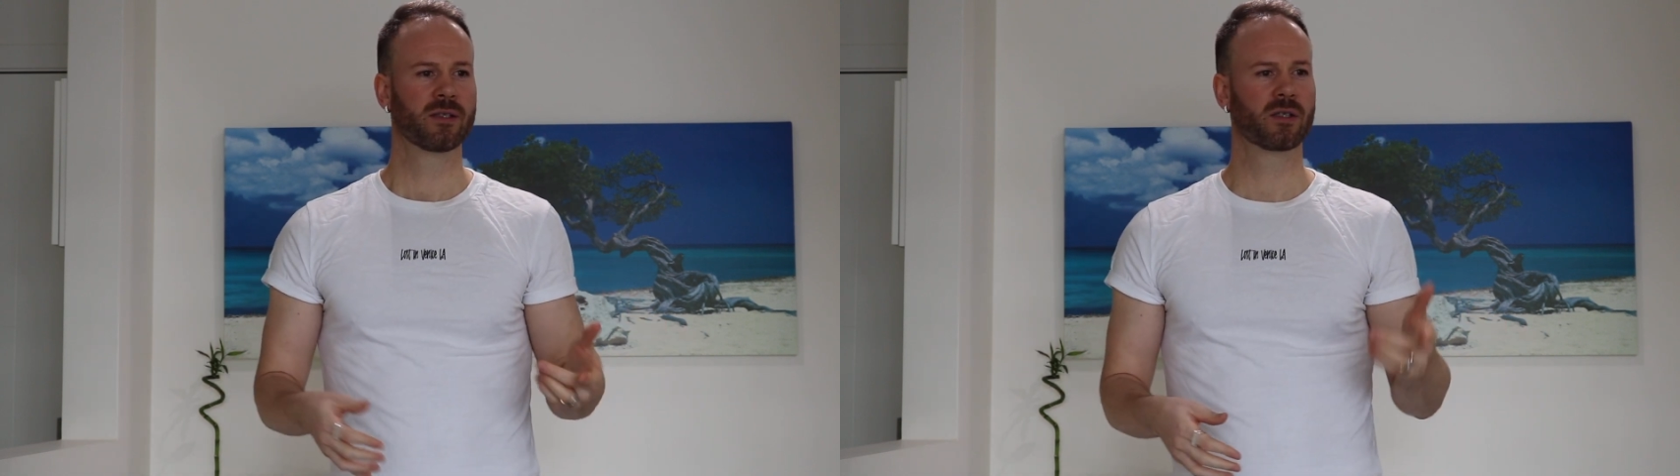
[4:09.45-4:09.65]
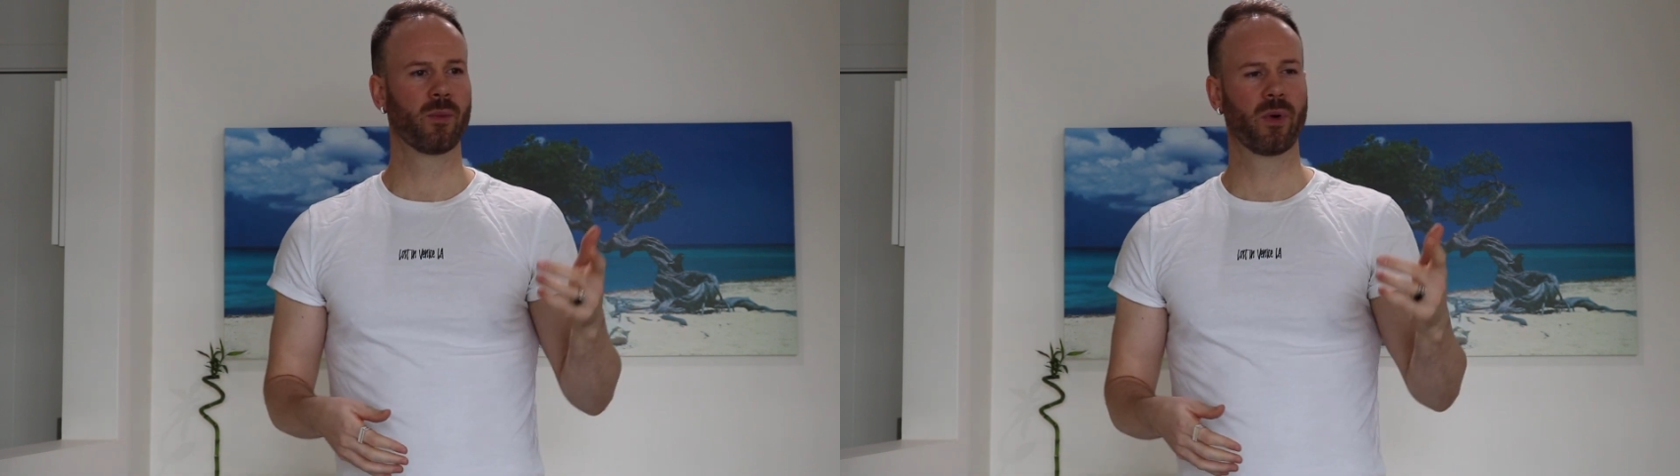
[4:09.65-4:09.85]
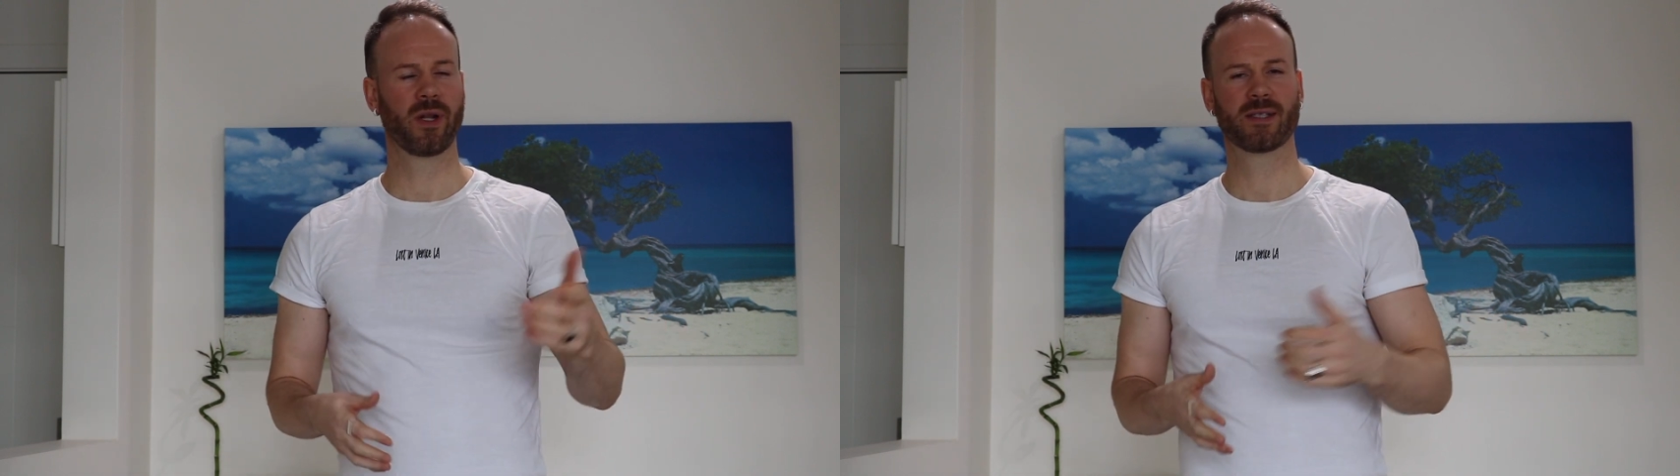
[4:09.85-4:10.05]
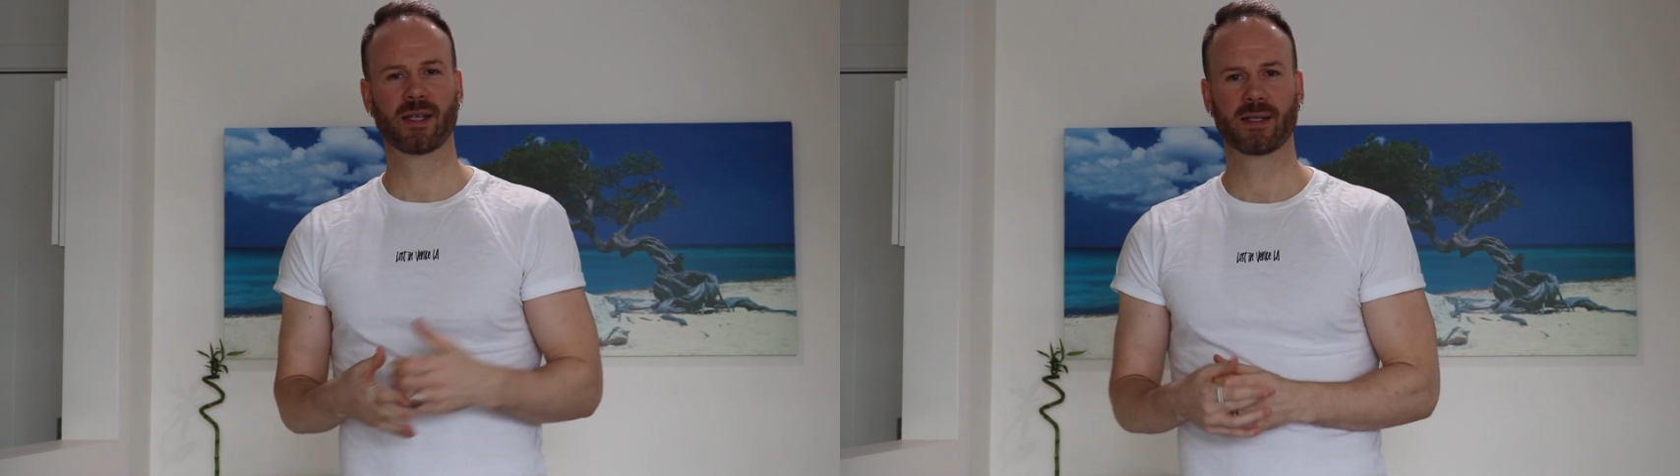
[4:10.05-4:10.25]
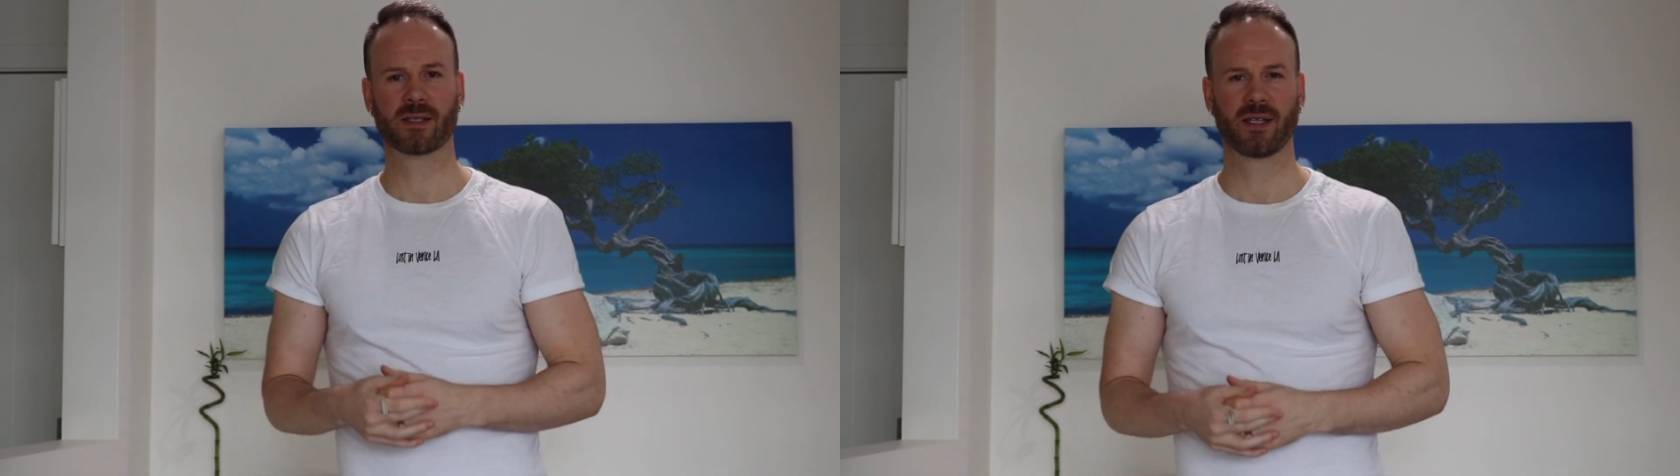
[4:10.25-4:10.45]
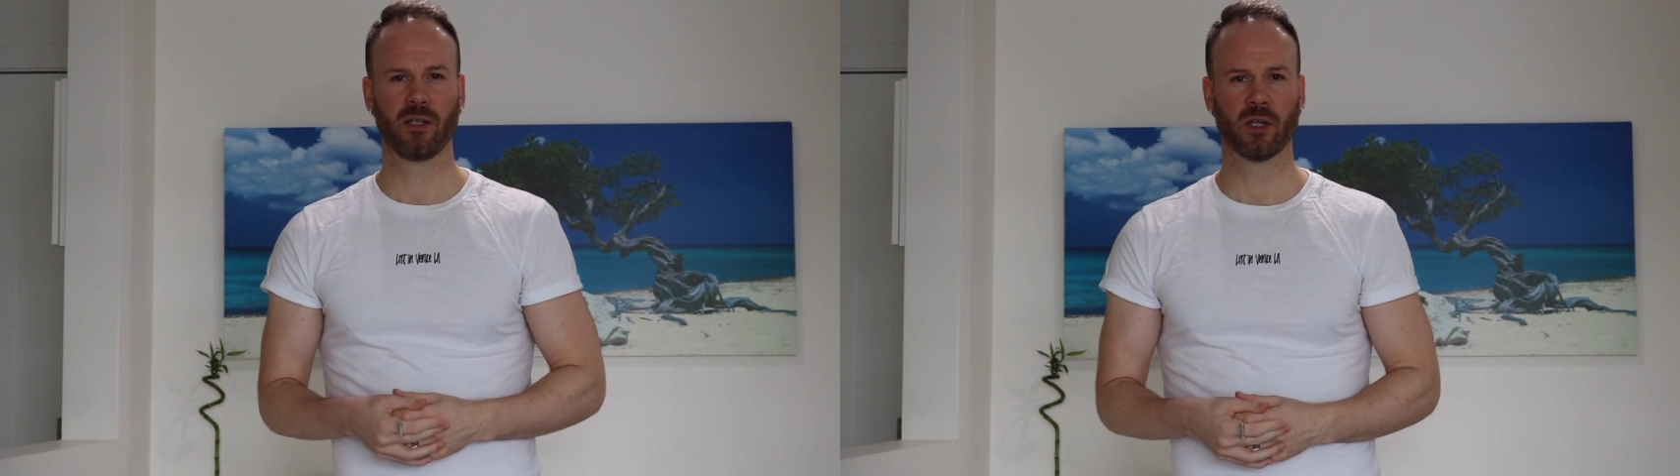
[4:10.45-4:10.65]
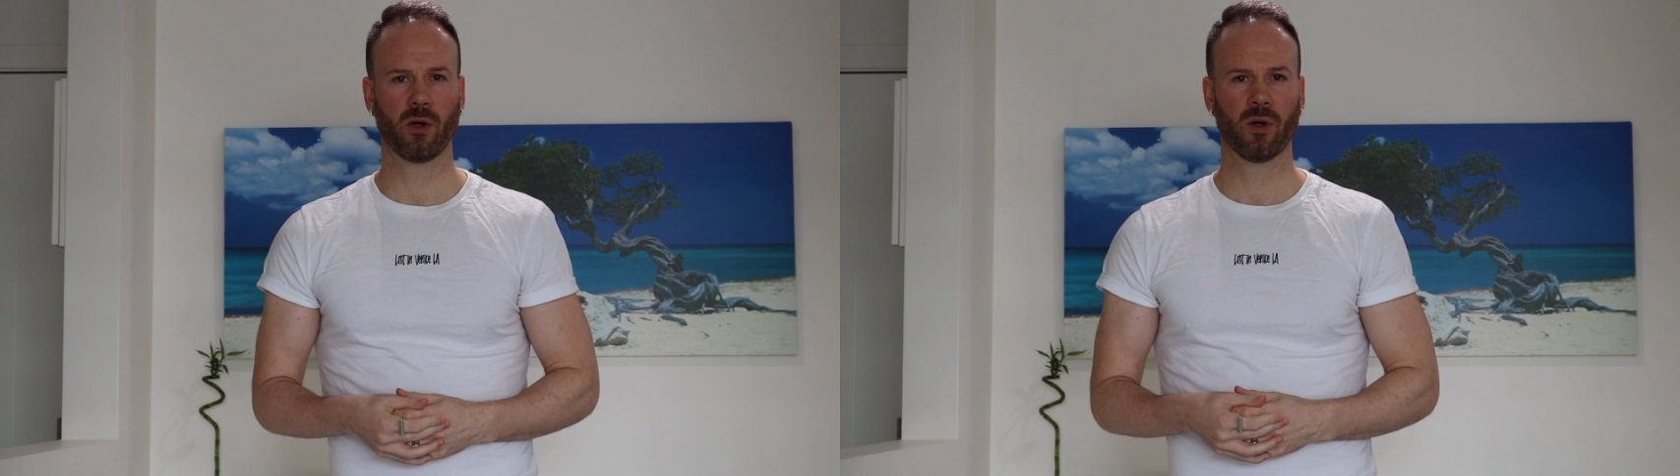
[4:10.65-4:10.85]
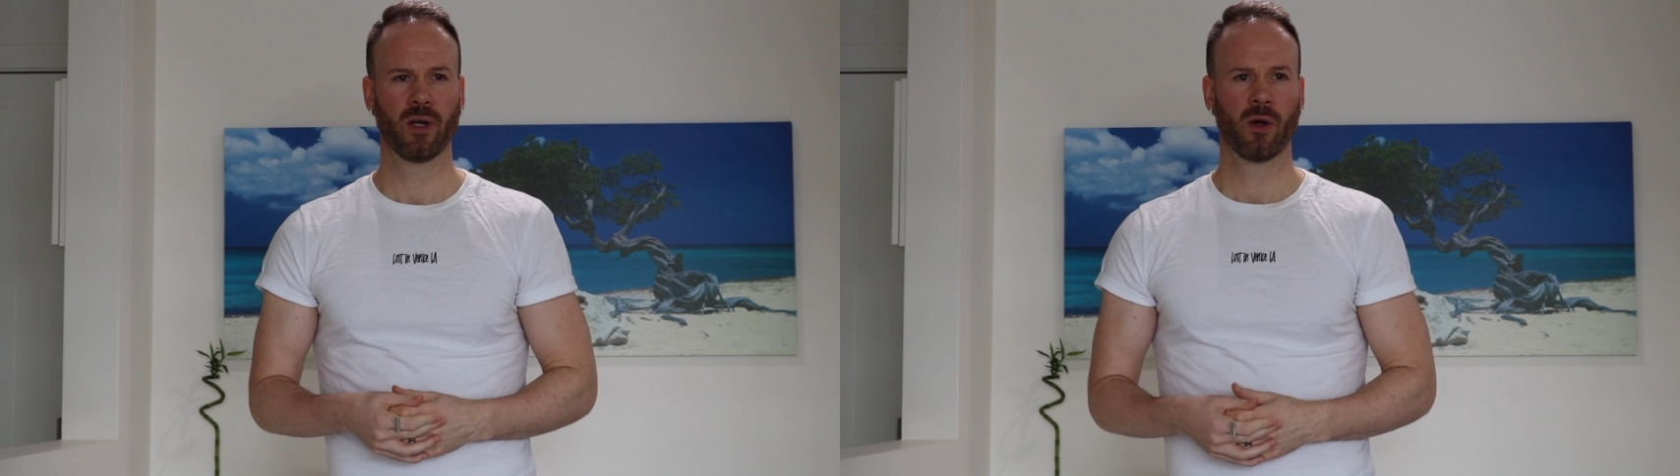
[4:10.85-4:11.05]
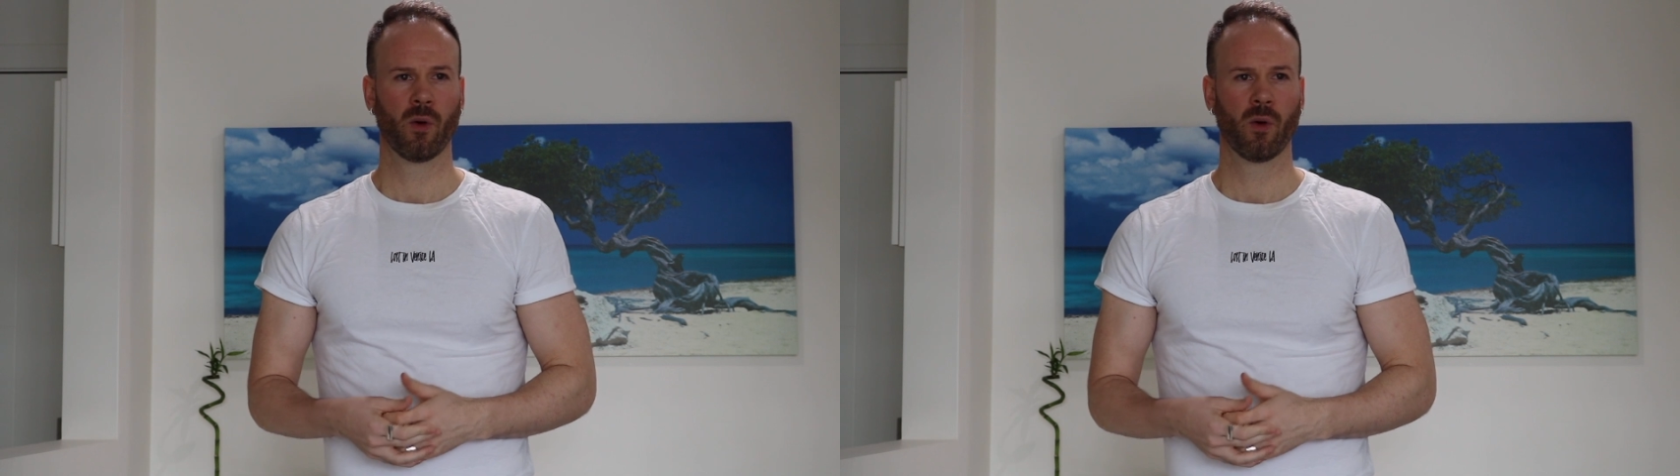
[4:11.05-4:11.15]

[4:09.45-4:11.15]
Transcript: somebody says you know